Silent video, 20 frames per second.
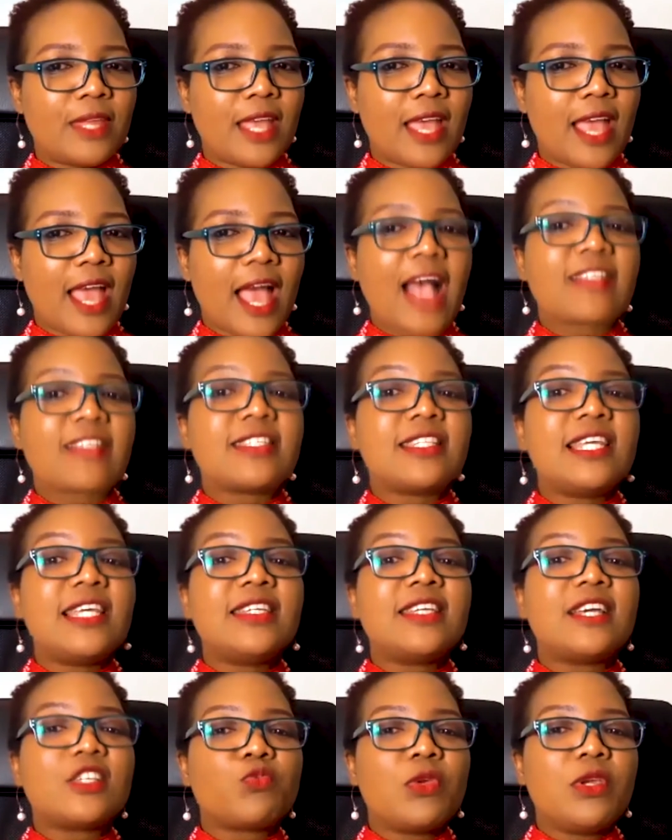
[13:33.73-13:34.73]
As
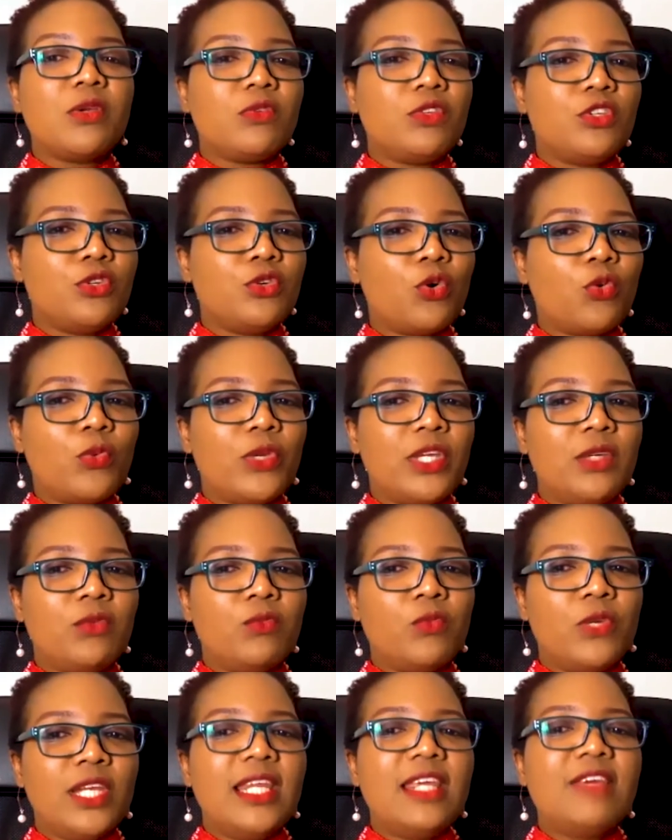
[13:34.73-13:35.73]
leaders, we
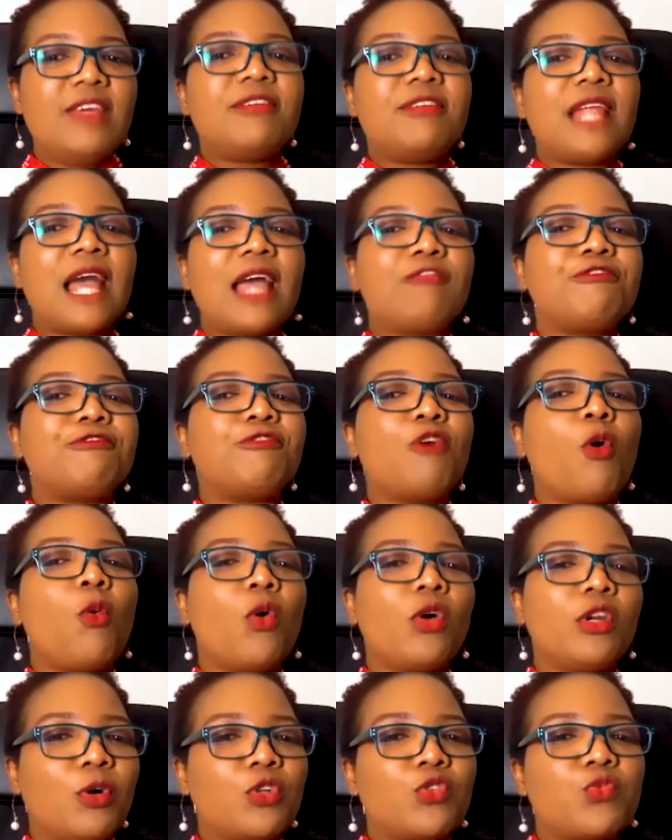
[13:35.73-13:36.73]
live life
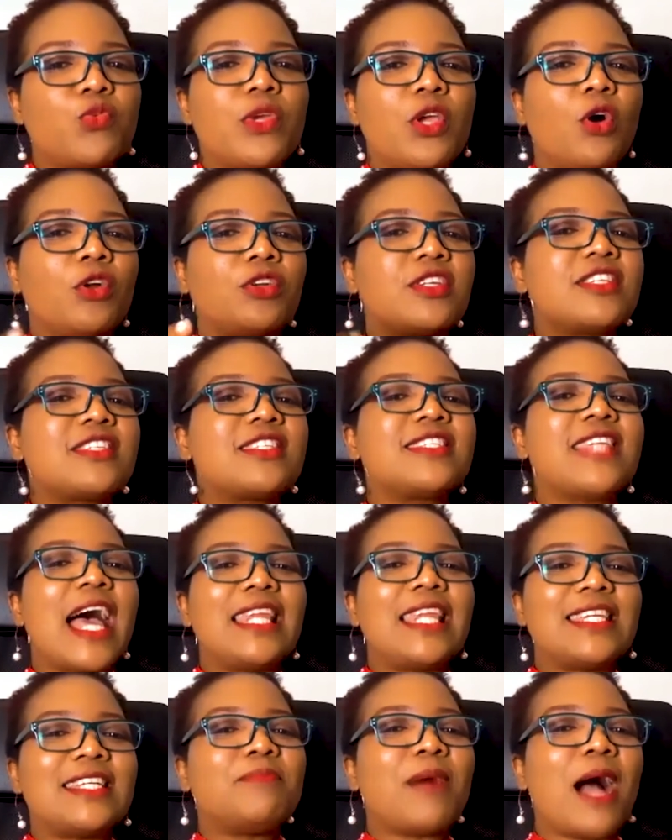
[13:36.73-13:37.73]
forward, but we understand
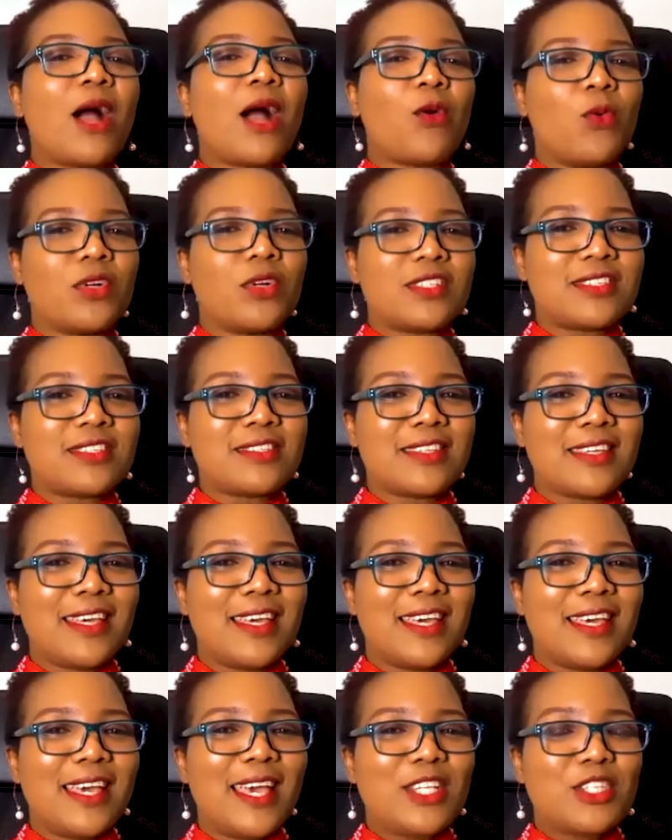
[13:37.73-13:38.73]
it backwards.
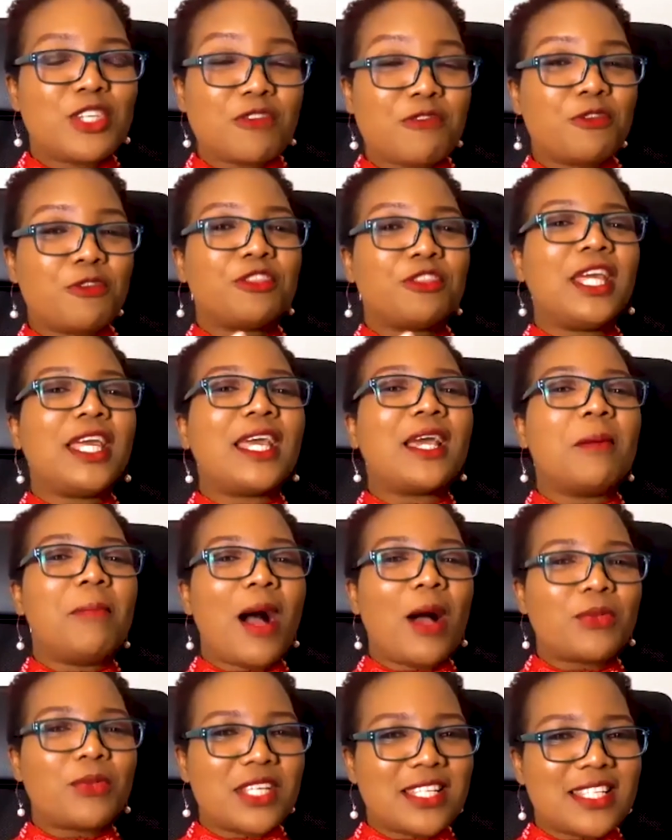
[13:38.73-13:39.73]
So if you think
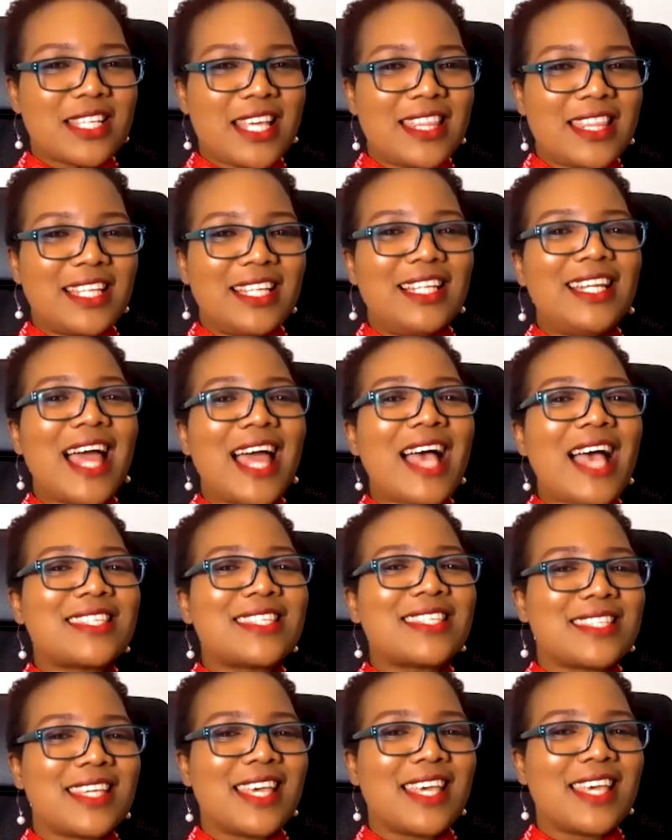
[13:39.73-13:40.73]
about it, in the
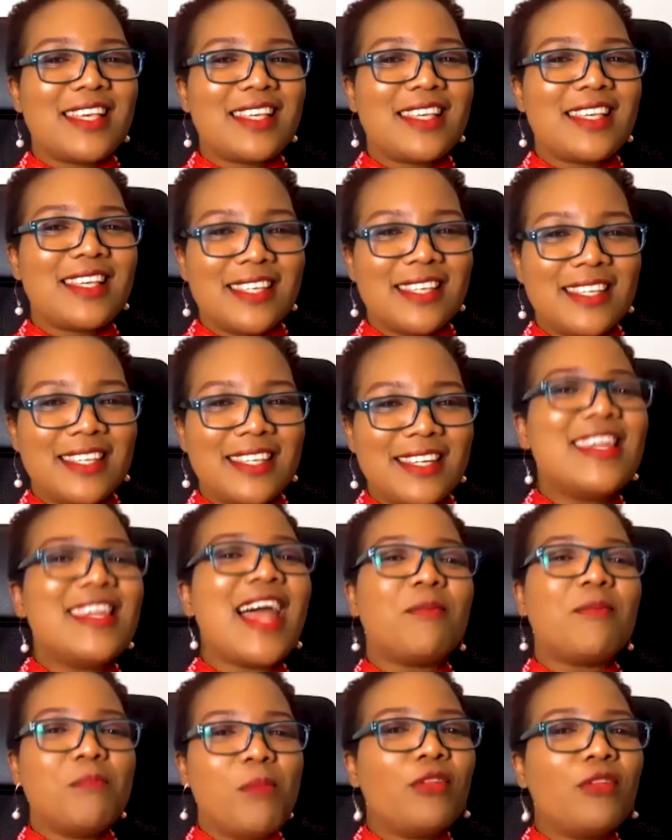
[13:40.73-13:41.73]
last
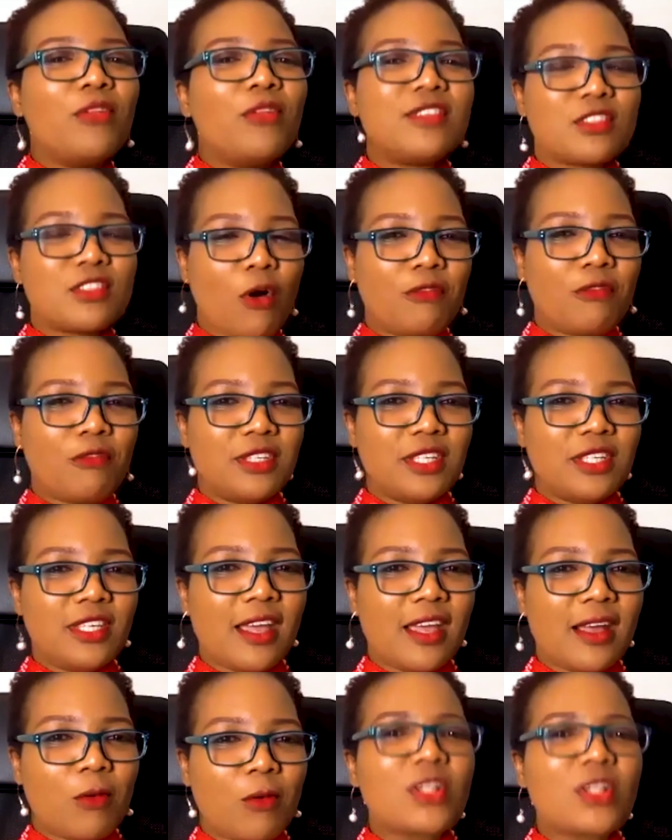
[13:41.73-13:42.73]
9 months of the
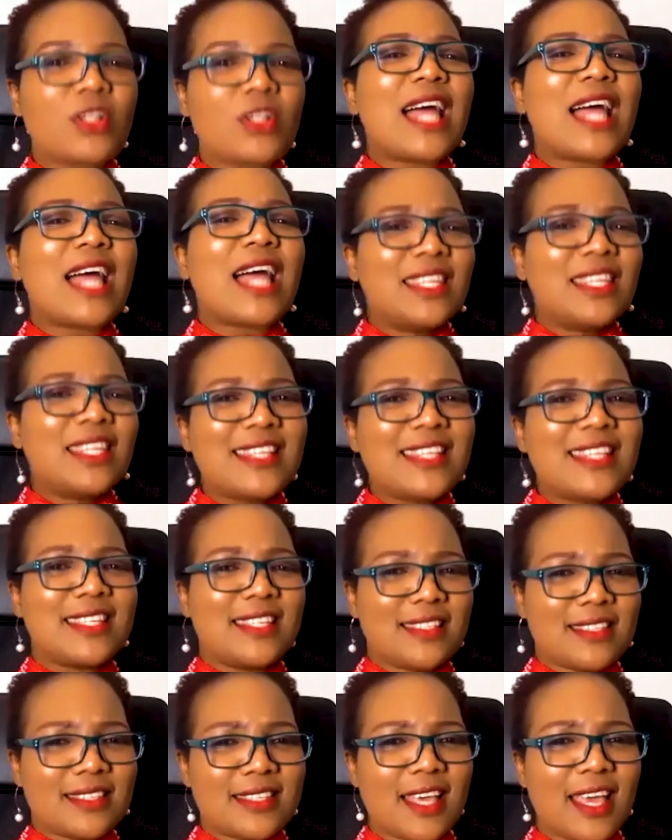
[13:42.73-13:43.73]
year, what are the
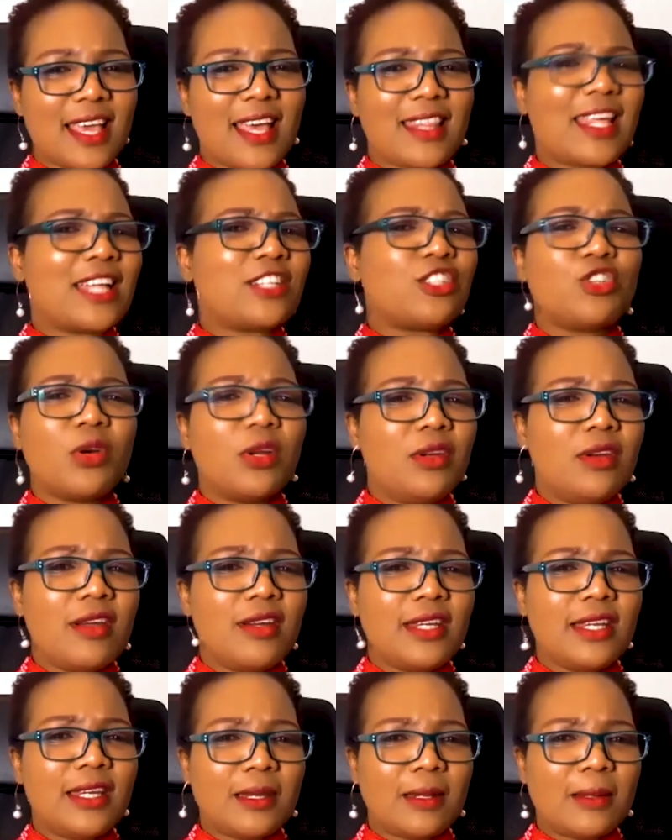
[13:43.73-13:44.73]
lessons that you're
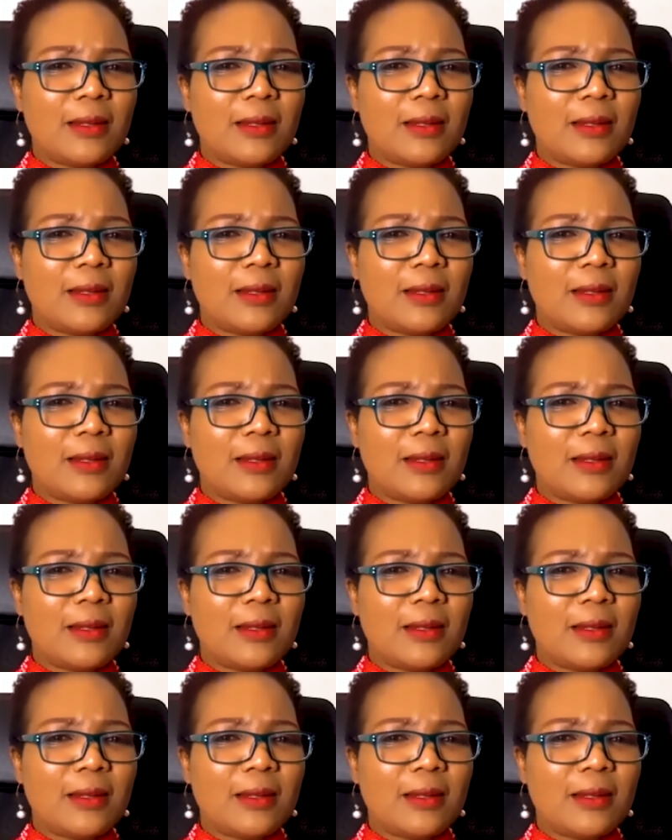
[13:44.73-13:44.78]
learning?